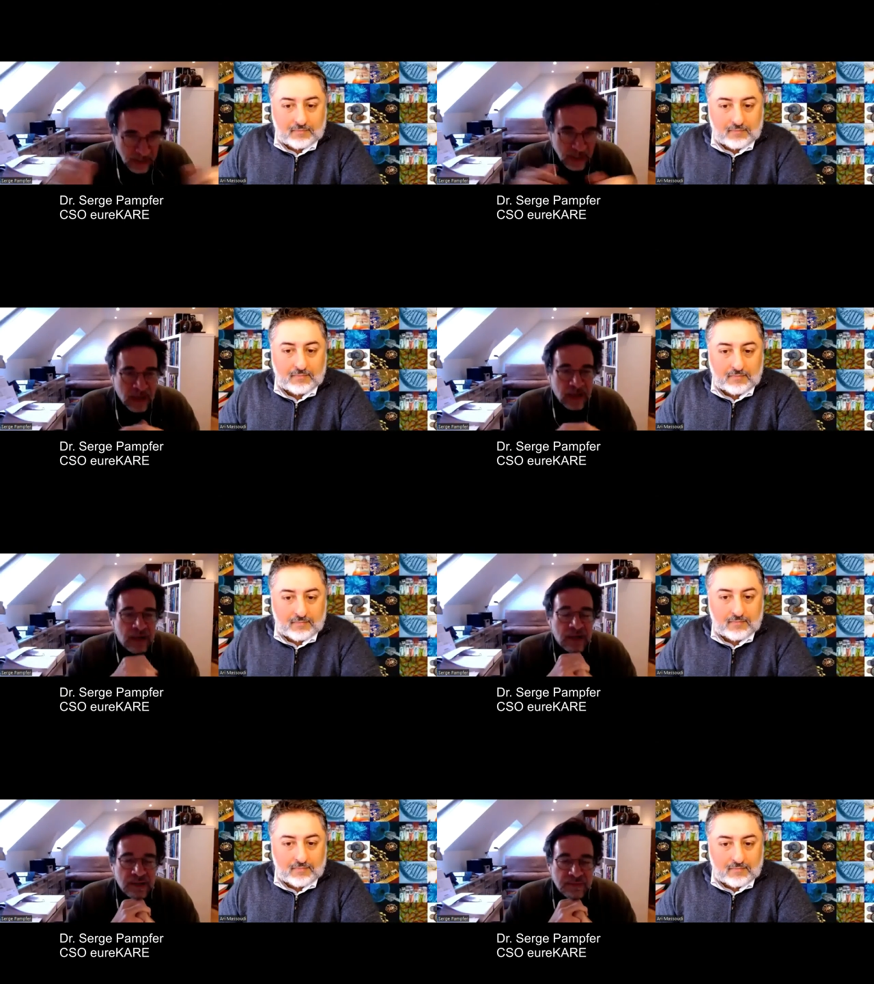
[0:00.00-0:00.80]

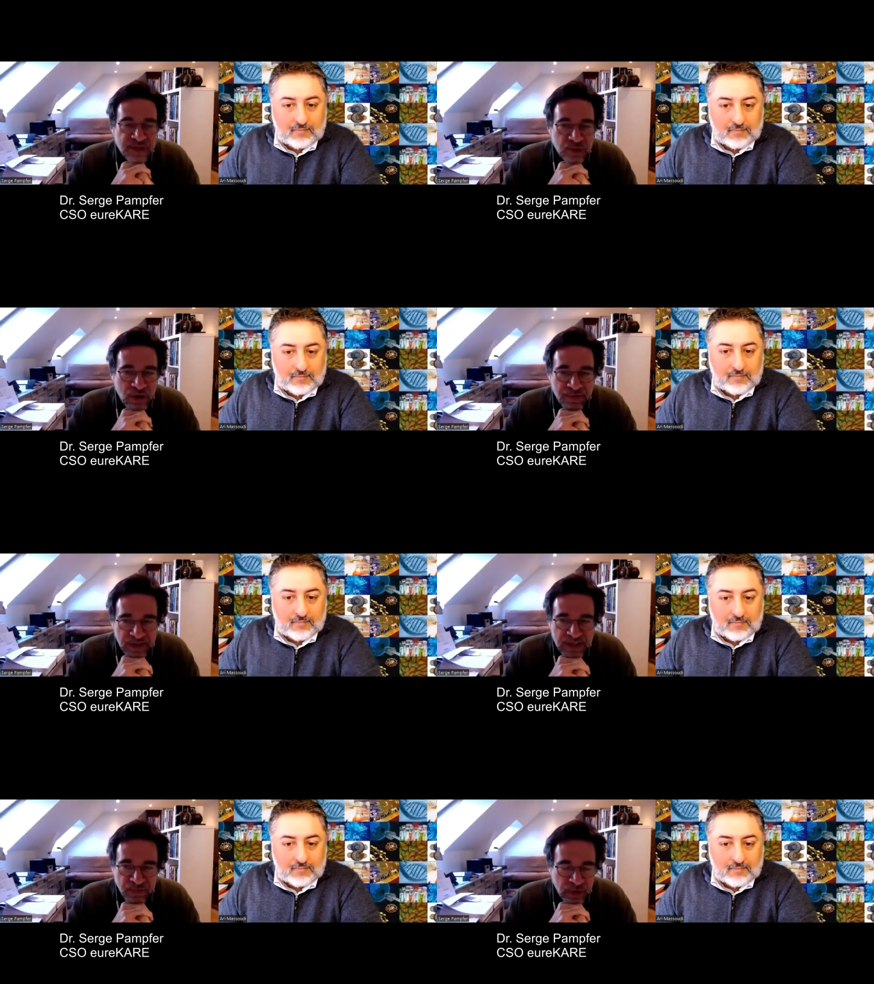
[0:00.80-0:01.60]
Speaker 1: Uh, so I think
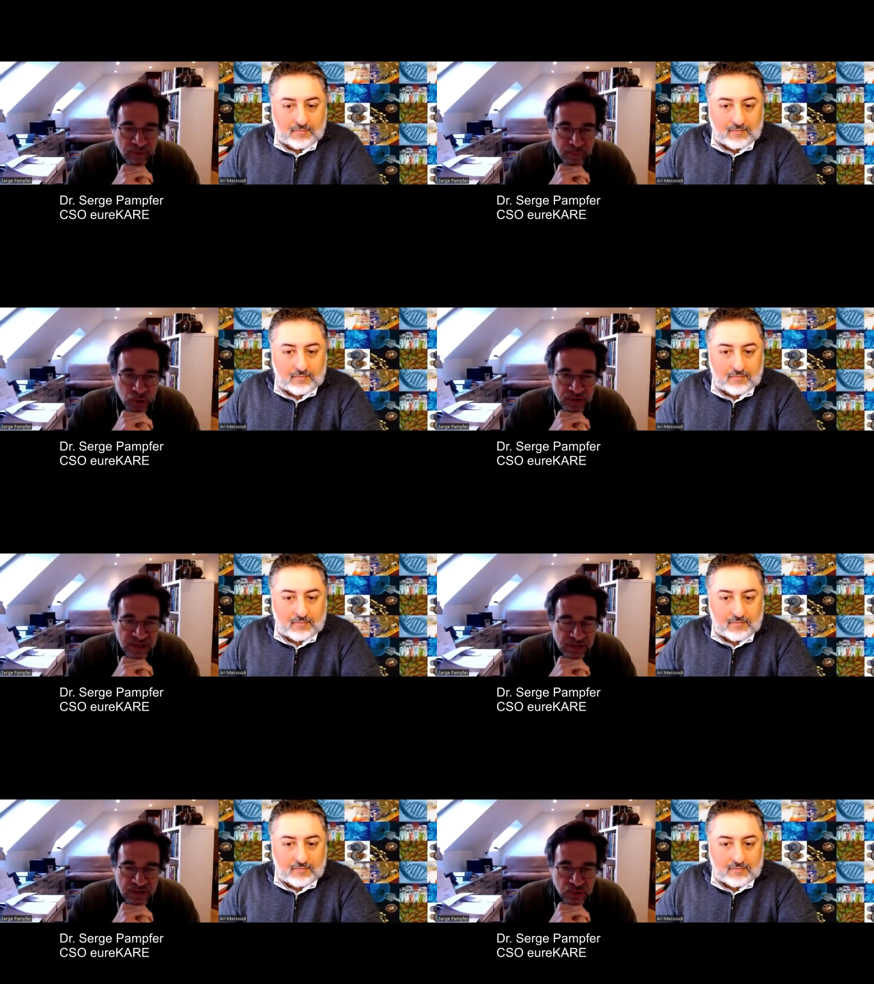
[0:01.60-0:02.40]
it's very
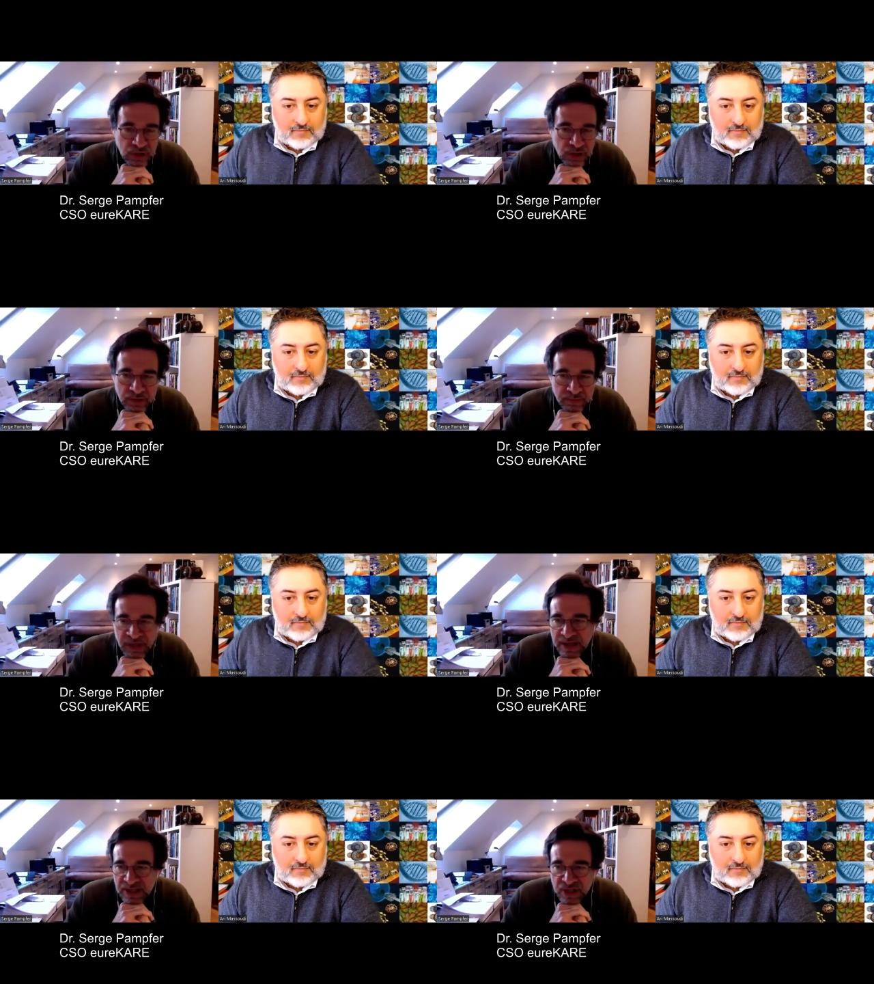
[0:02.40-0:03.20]
important to, uh,
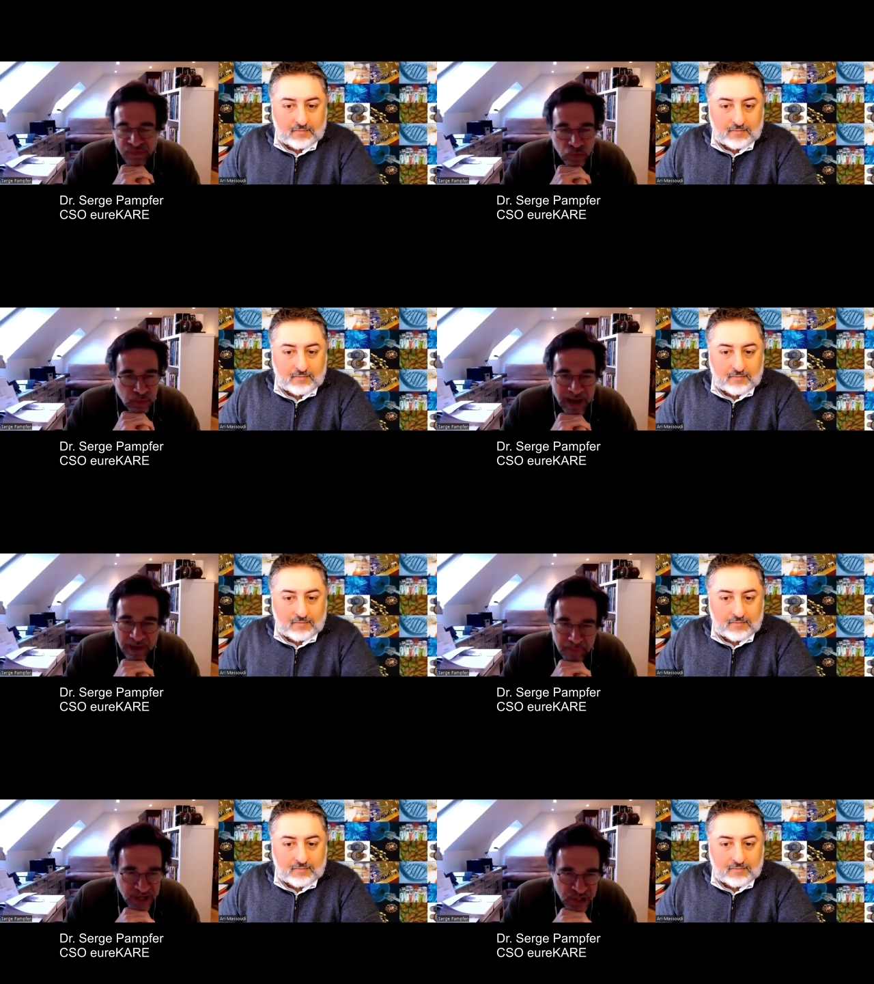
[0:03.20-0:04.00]
yes, it's fueled by
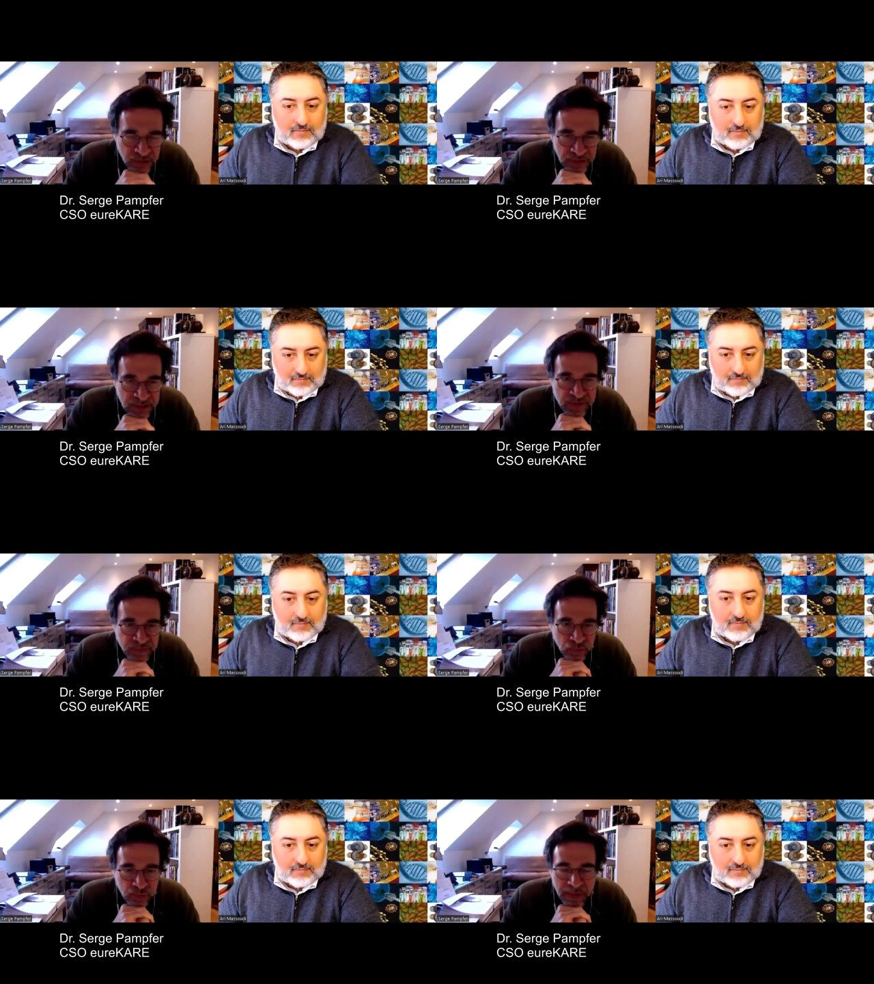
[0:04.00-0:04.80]
passion, it's
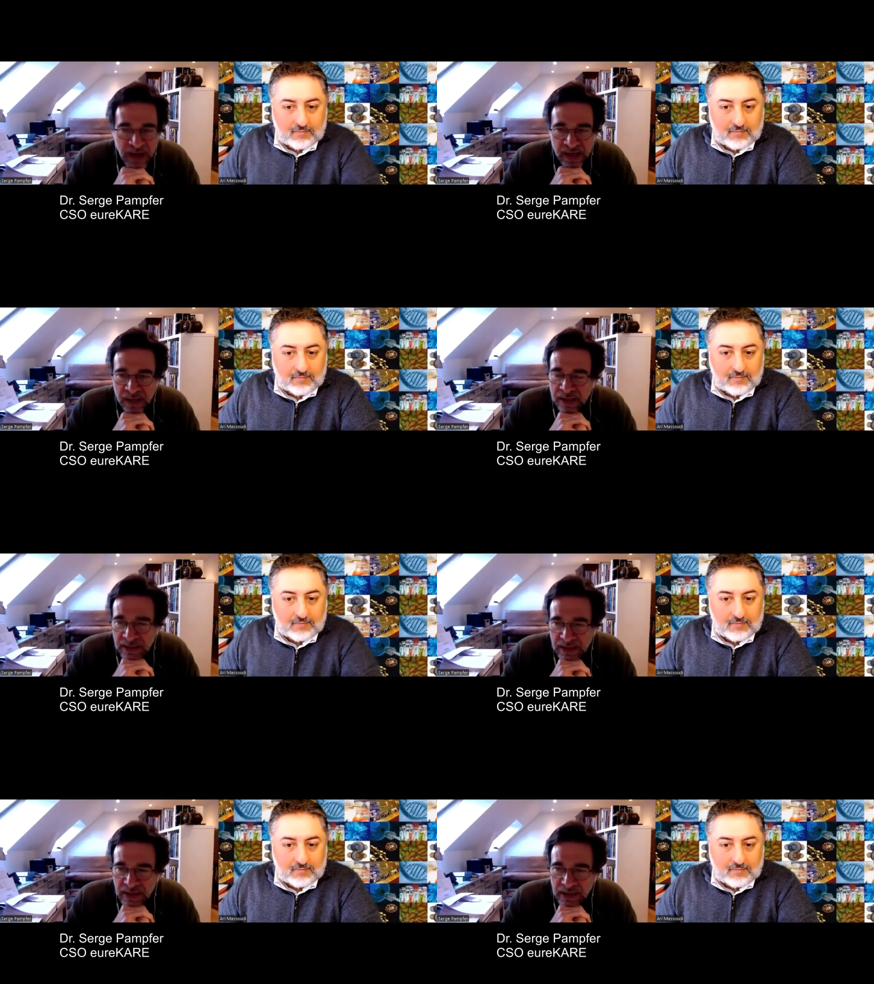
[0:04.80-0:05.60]
fueled by a
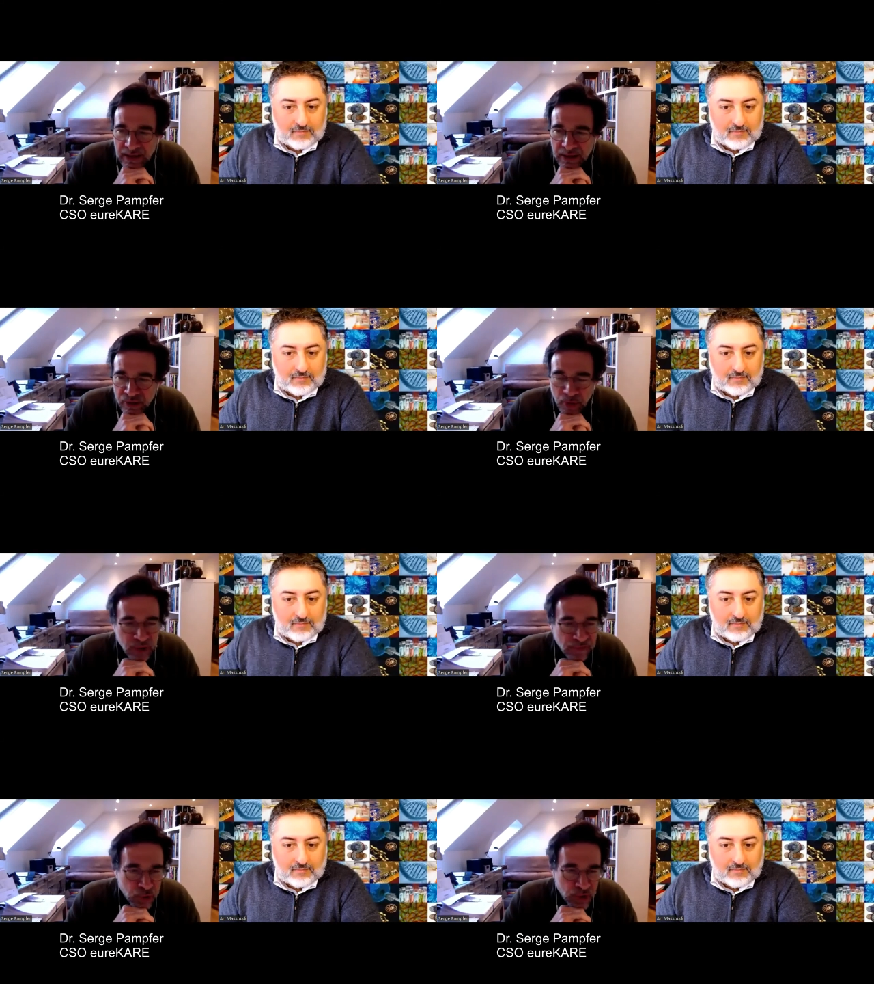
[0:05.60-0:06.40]
little bit
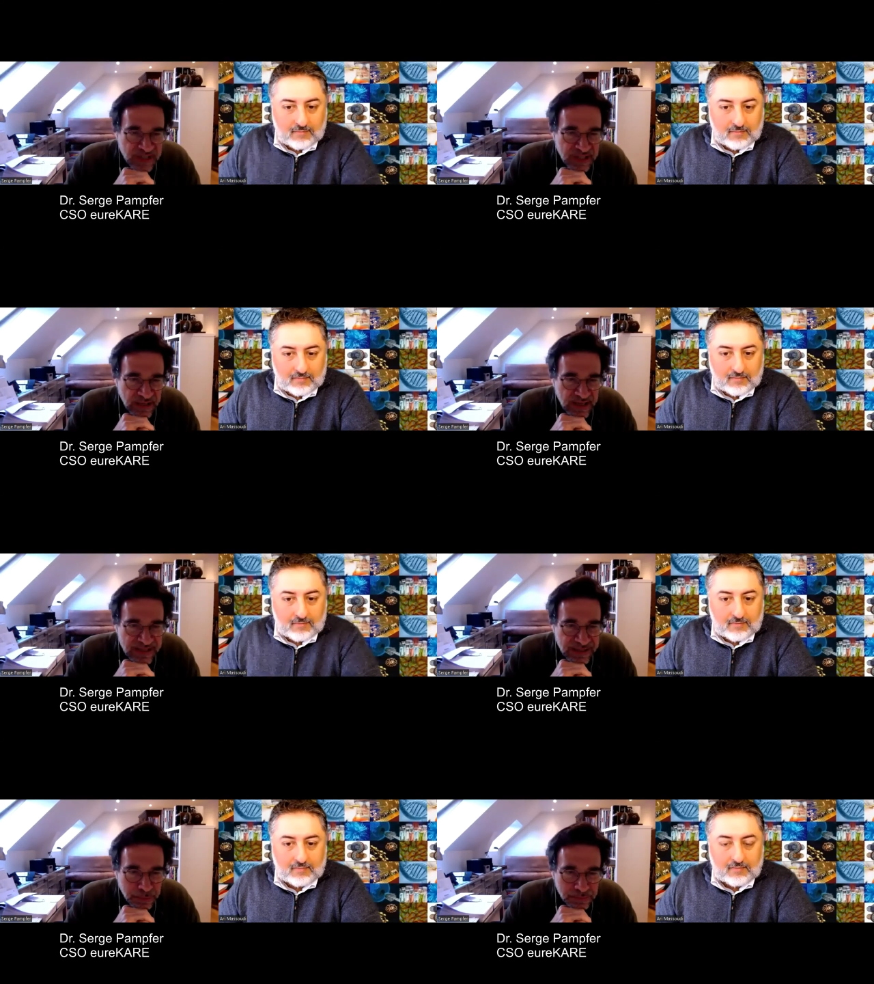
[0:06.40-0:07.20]
of
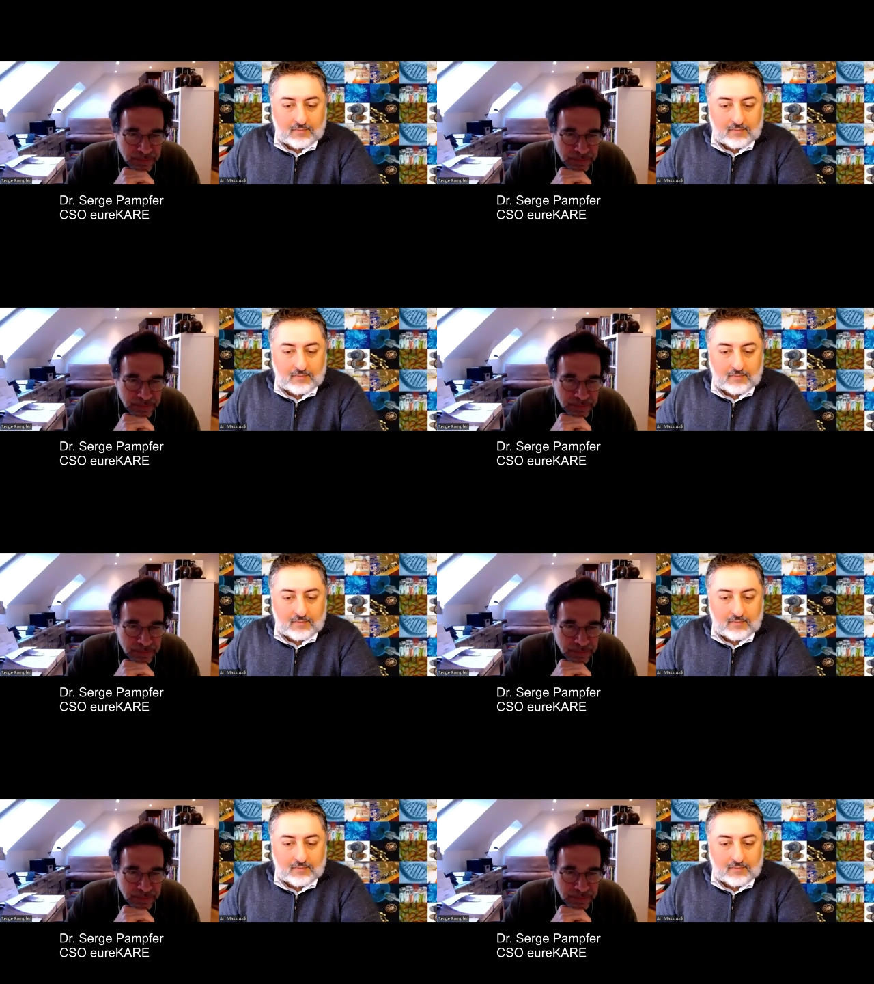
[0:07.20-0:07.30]
craziness,